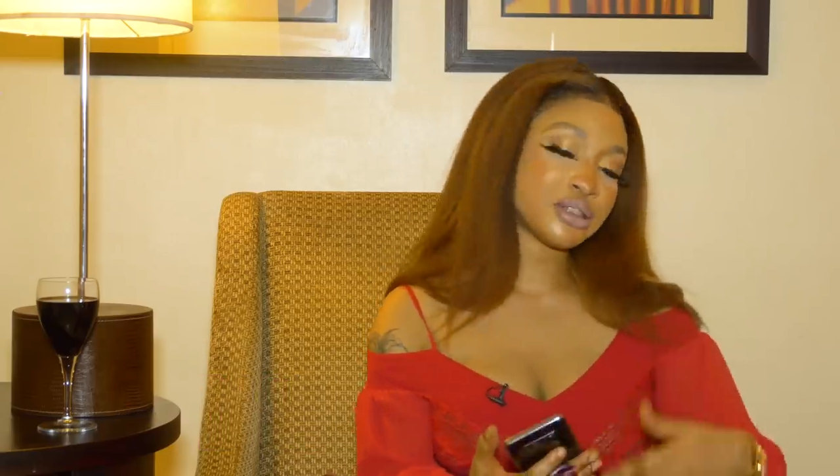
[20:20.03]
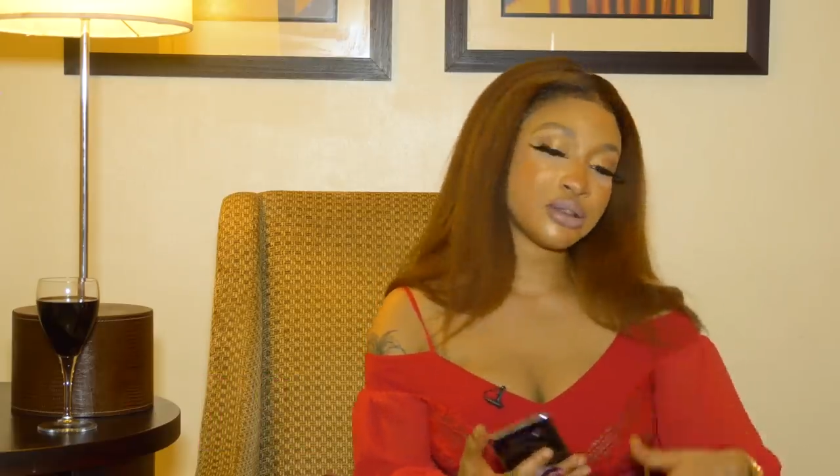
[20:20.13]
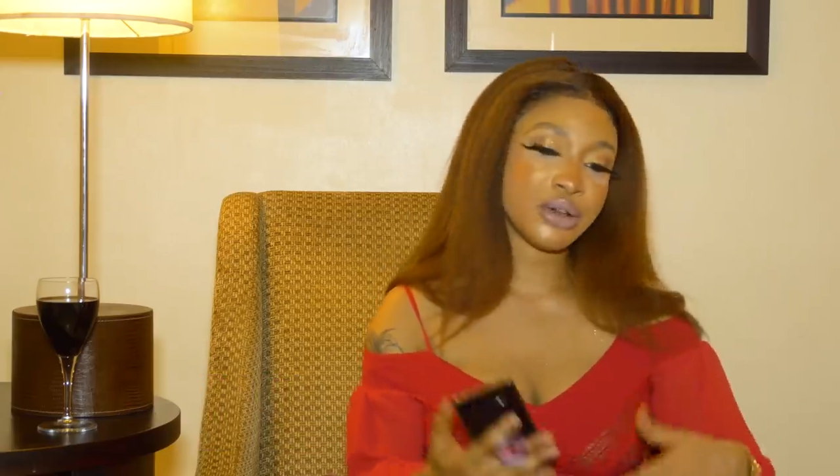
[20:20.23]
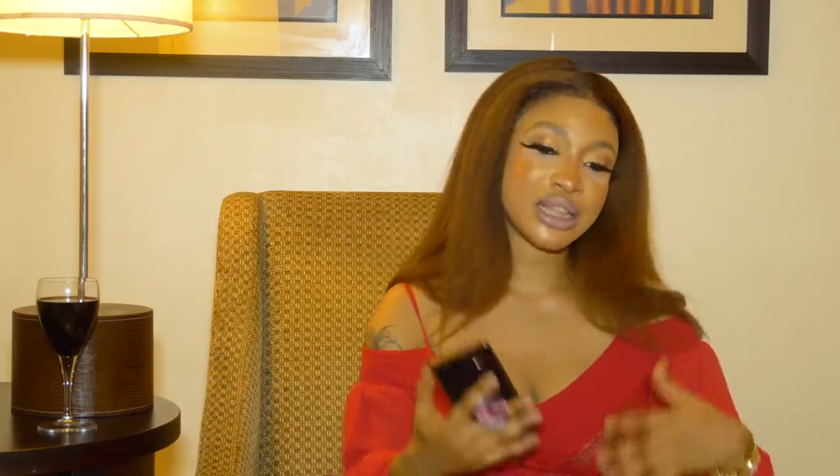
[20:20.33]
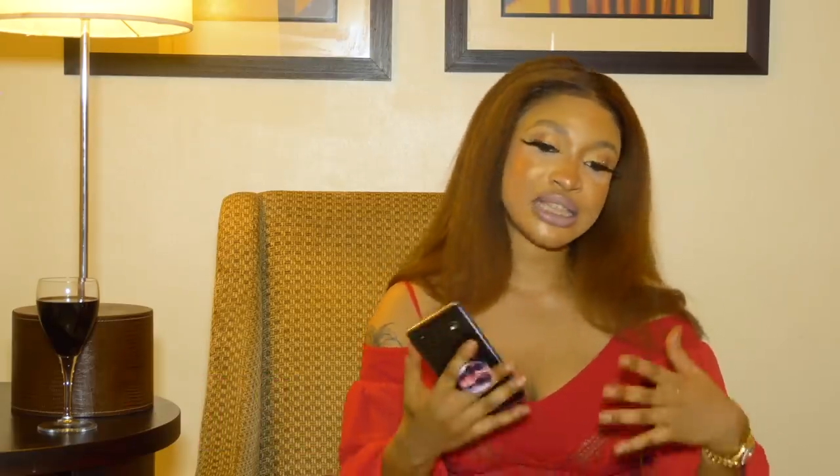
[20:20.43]

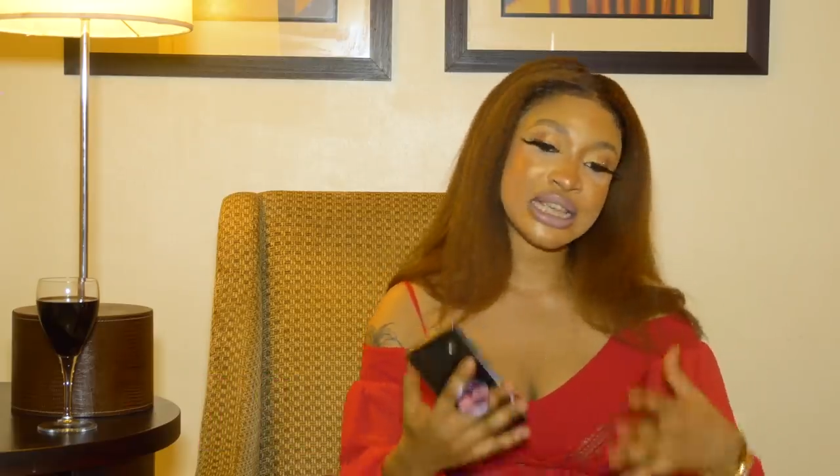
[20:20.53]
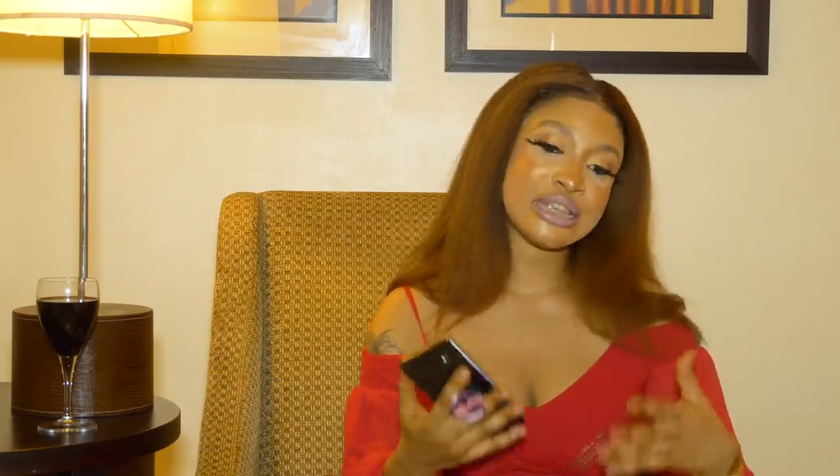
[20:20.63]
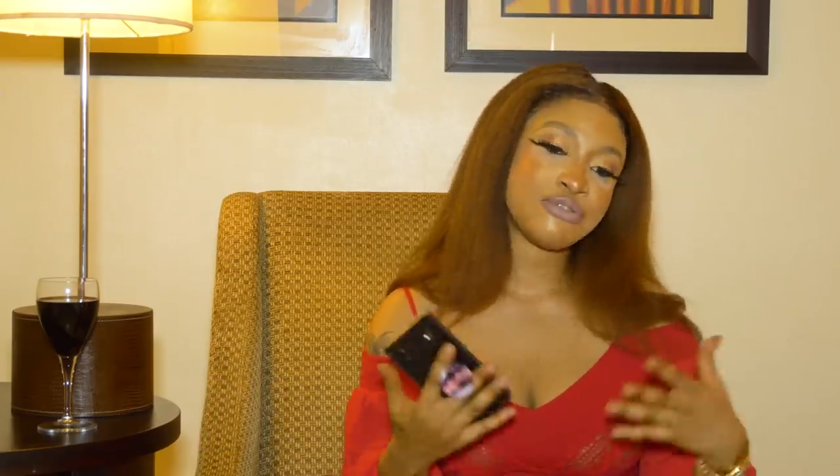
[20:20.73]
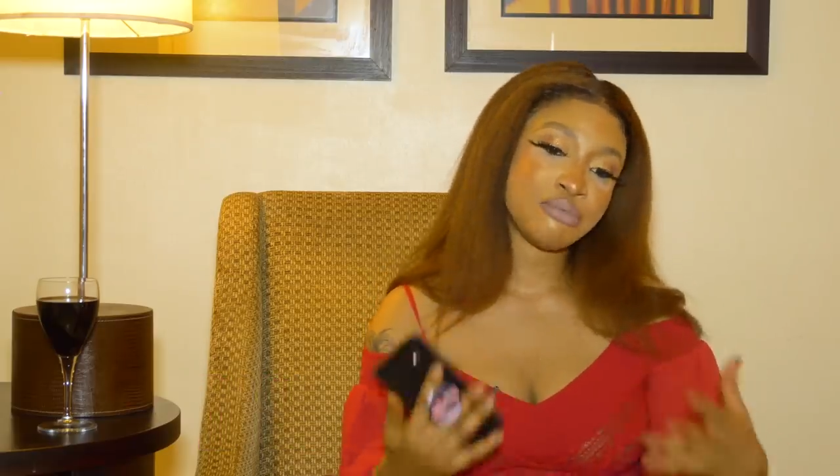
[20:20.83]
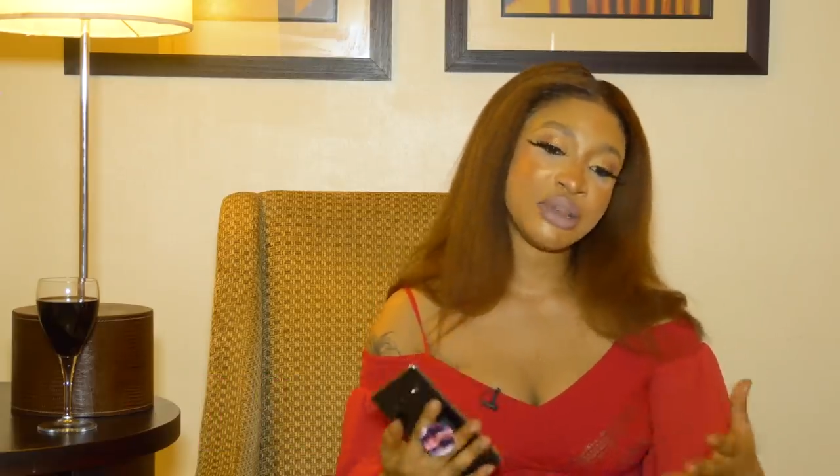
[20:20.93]
So it's
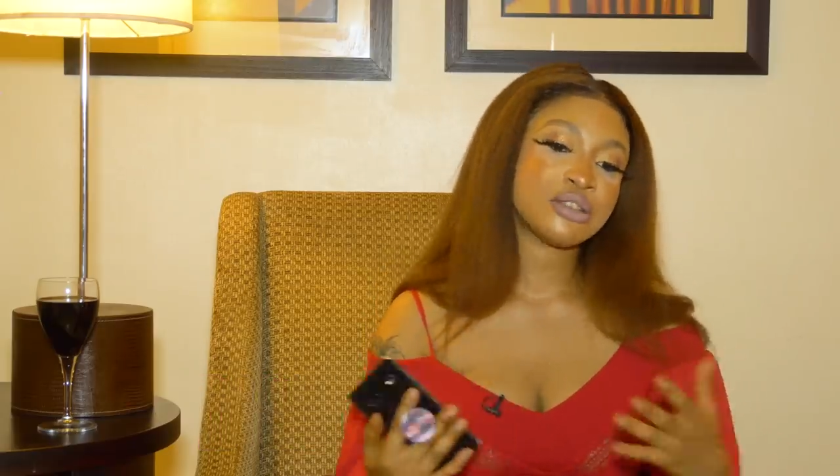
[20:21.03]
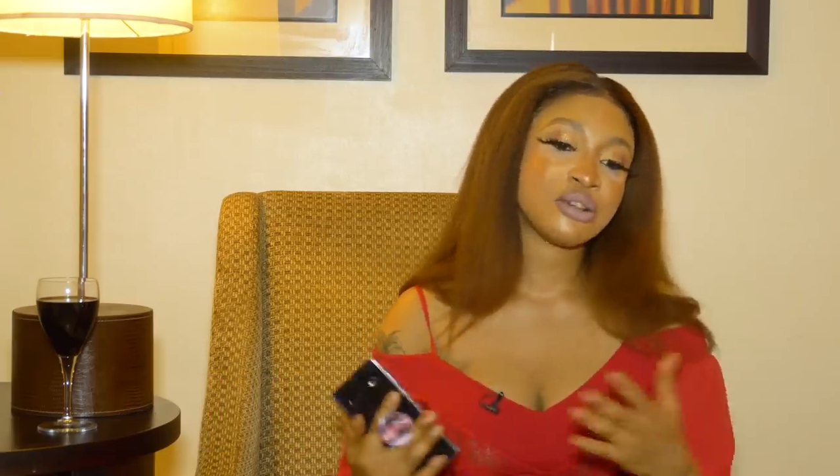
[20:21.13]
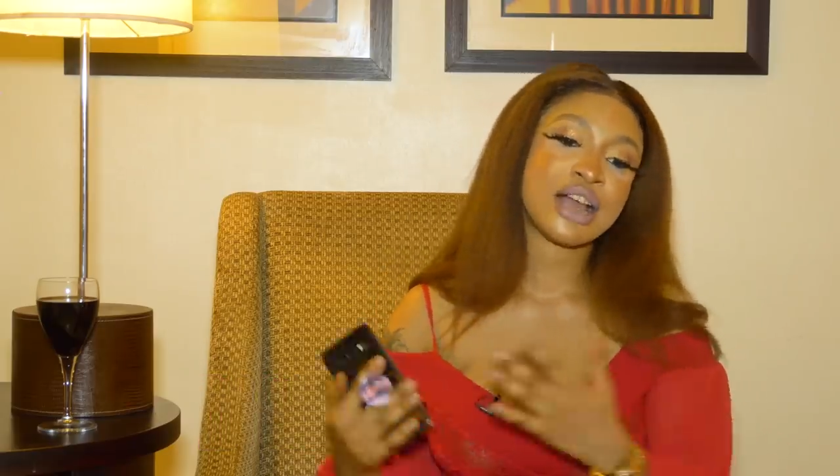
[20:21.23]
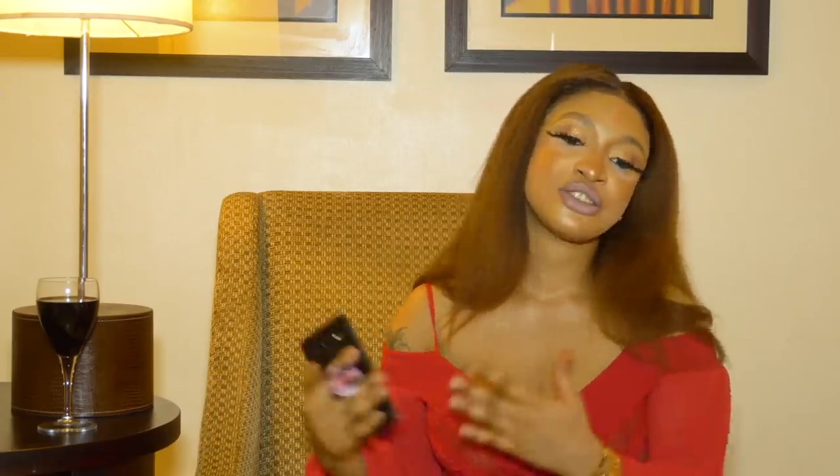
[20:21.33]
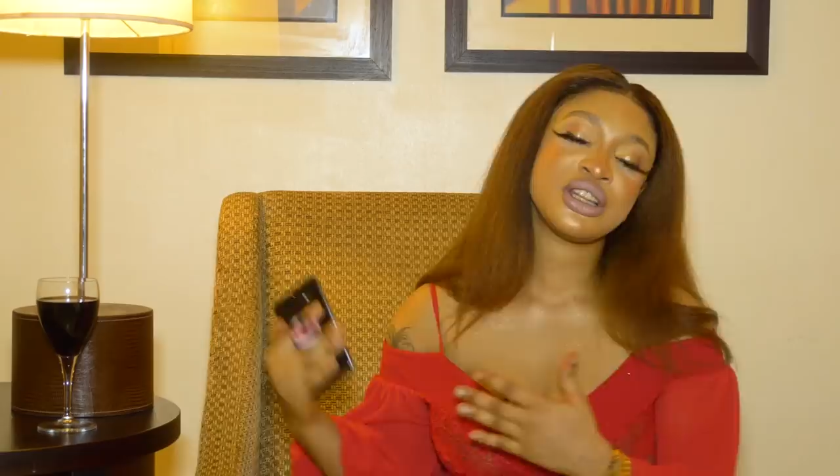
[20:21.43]
easy for me
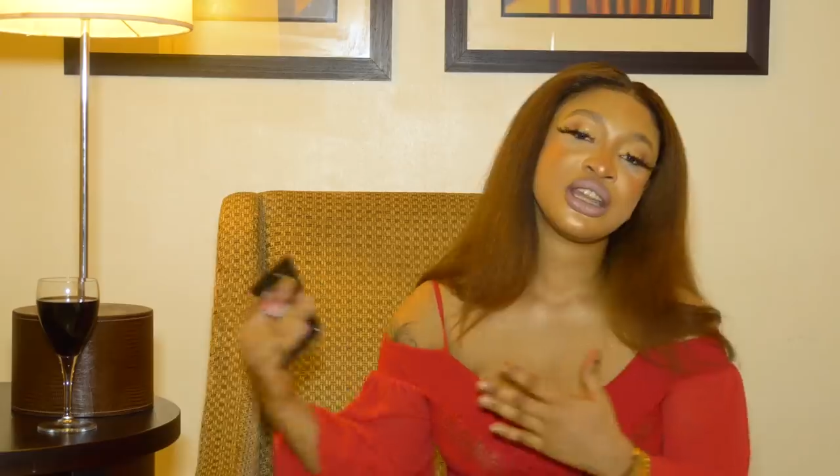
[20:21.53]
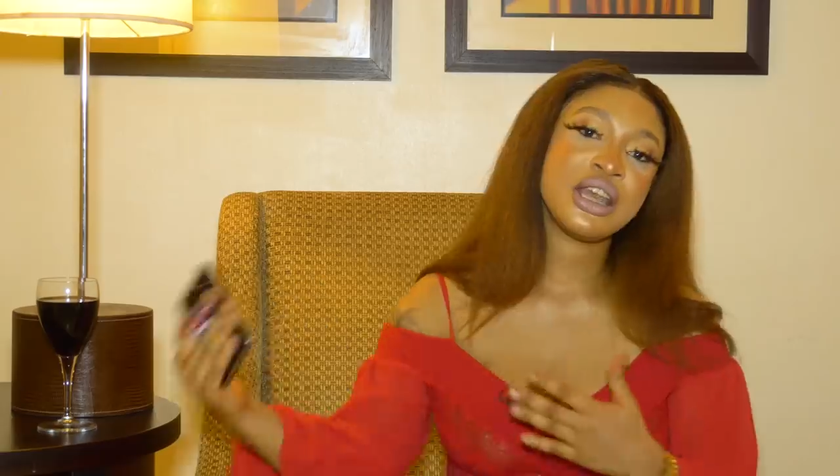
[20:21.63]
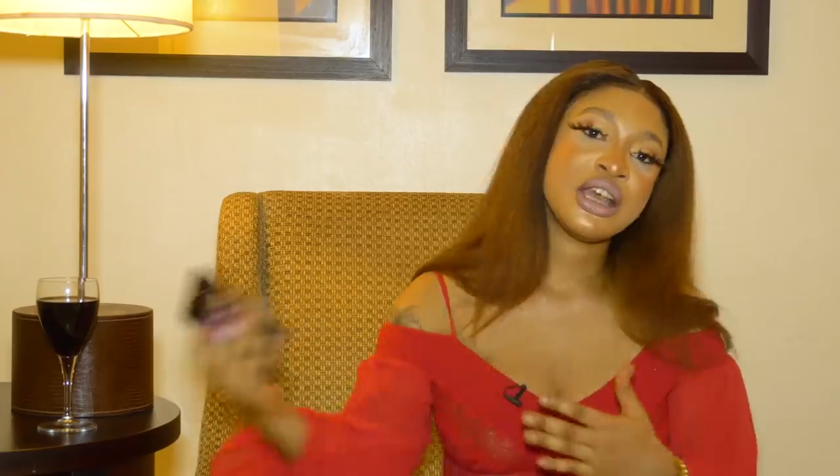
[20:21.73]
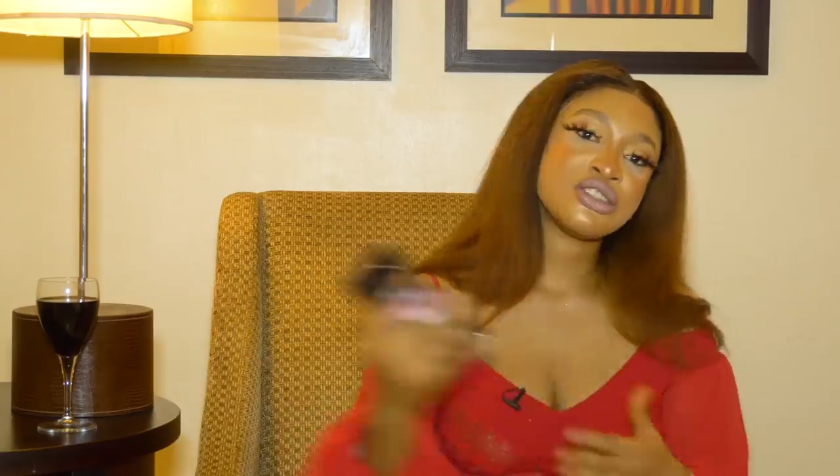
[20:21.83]
to actually